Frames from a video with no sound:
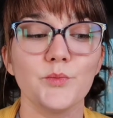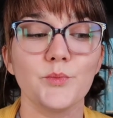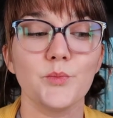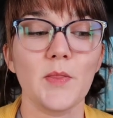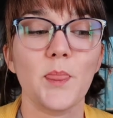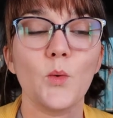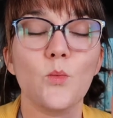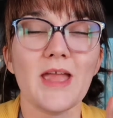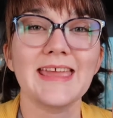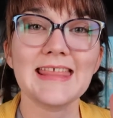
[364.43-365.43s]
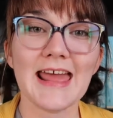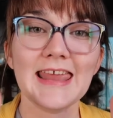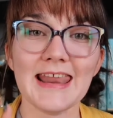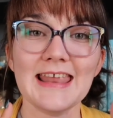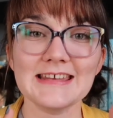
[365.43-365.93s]
But the way that
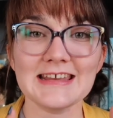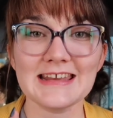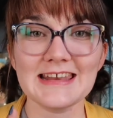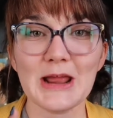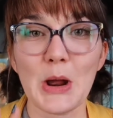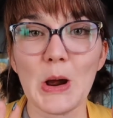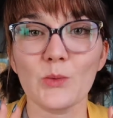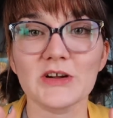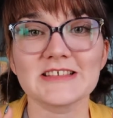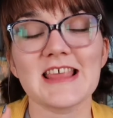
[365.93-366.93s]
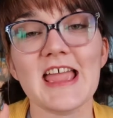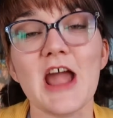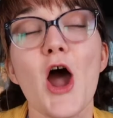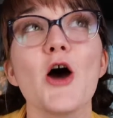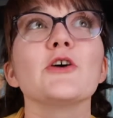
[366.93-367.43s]
it ended was like,
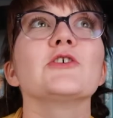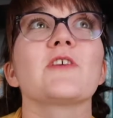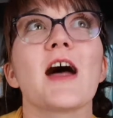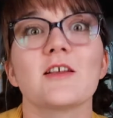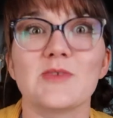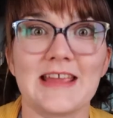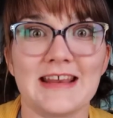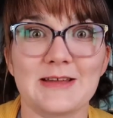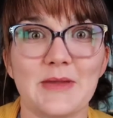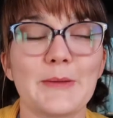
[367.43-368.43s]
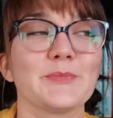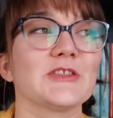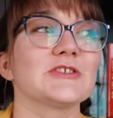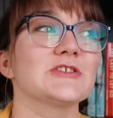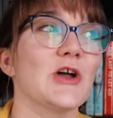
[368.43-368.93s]
oh, you've got to be kidding me.
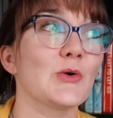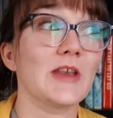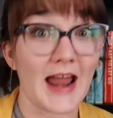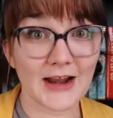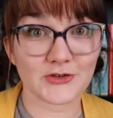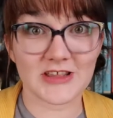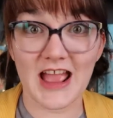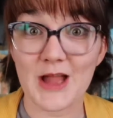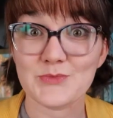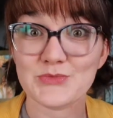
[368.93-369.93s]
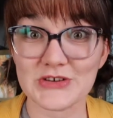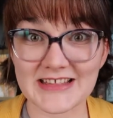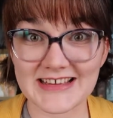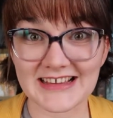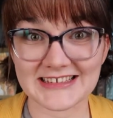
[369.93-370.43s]
So naturally, I'm
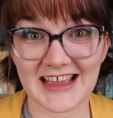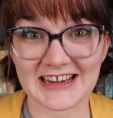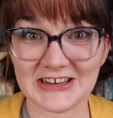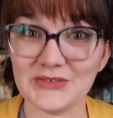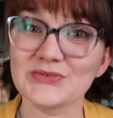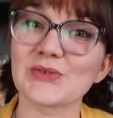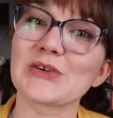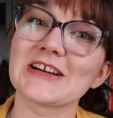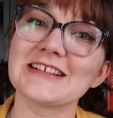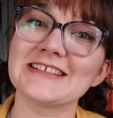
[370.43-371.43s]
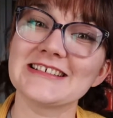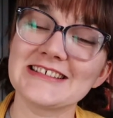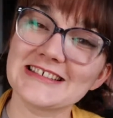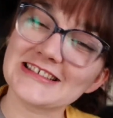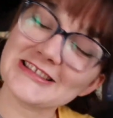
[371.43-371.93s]
really excited for
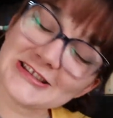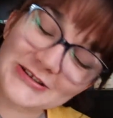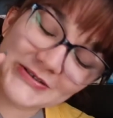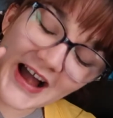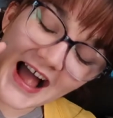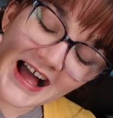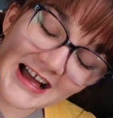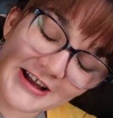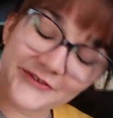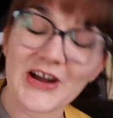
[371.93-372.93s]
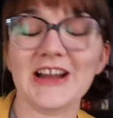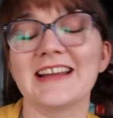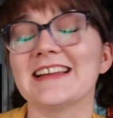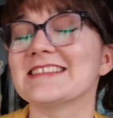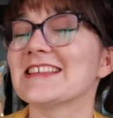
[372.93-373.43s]
season 2. I've
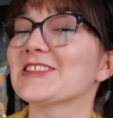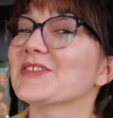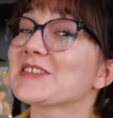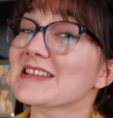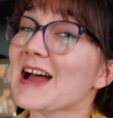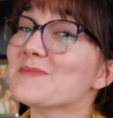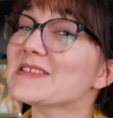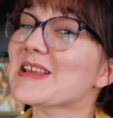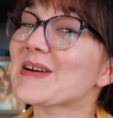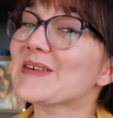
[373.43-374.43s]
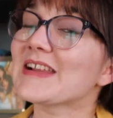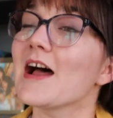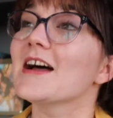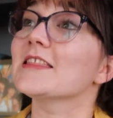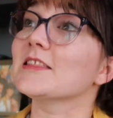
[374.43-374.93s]
already seen the first episode
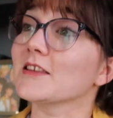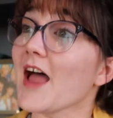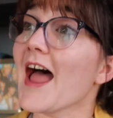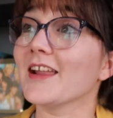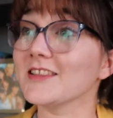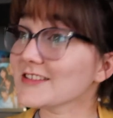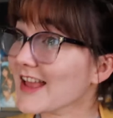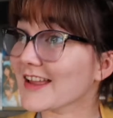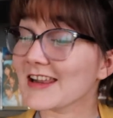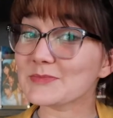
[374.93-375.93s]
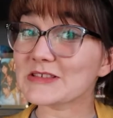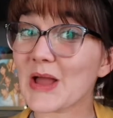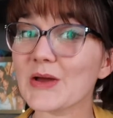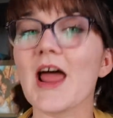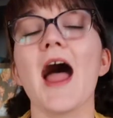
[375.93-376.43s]
and the second
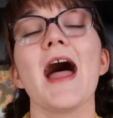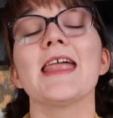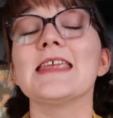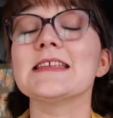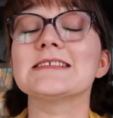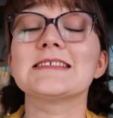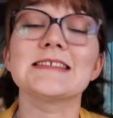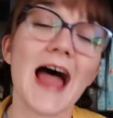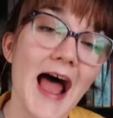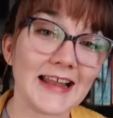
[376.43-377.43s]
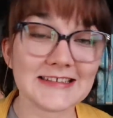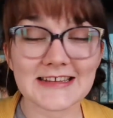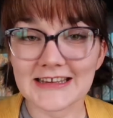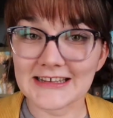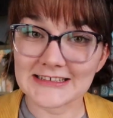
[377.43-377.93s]
episode, and it is not
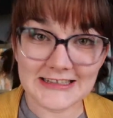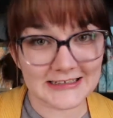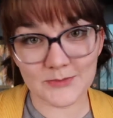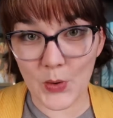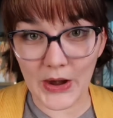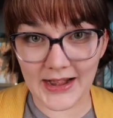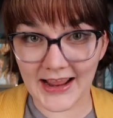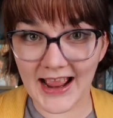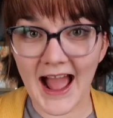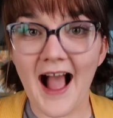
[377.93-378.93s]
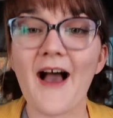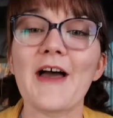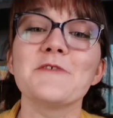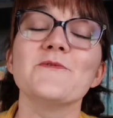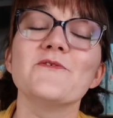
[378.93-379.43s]
disappointing.
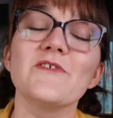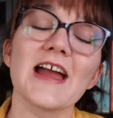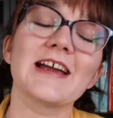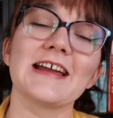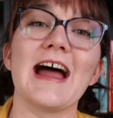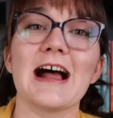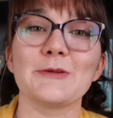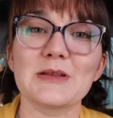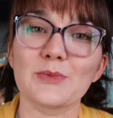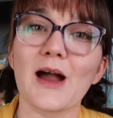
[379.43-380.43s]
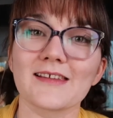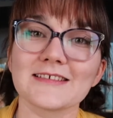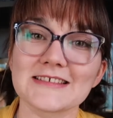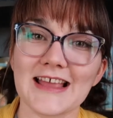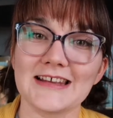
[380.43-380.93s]
I'm very happy
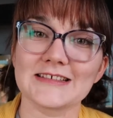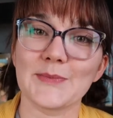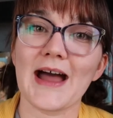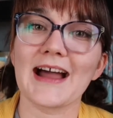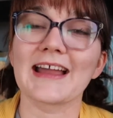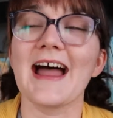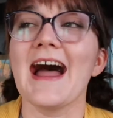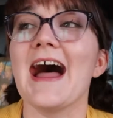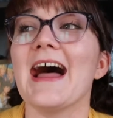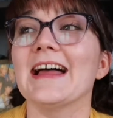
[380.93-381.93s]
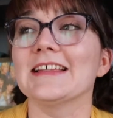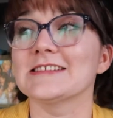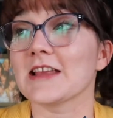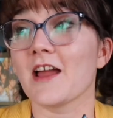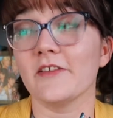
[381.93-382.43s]
Prodigal Son is back,
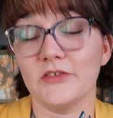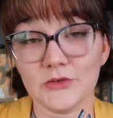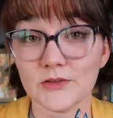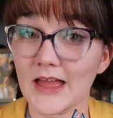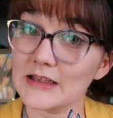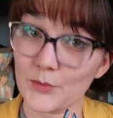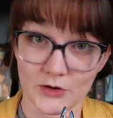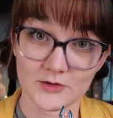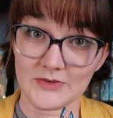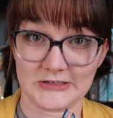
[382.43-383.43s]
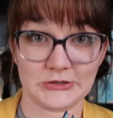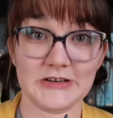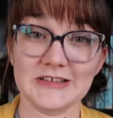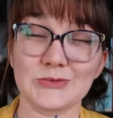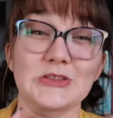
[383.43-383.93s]
and if you like murder
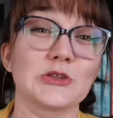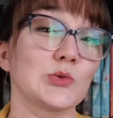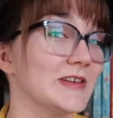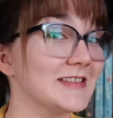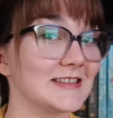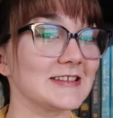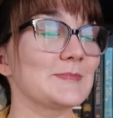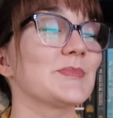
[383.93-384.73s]
mysteries with a twist,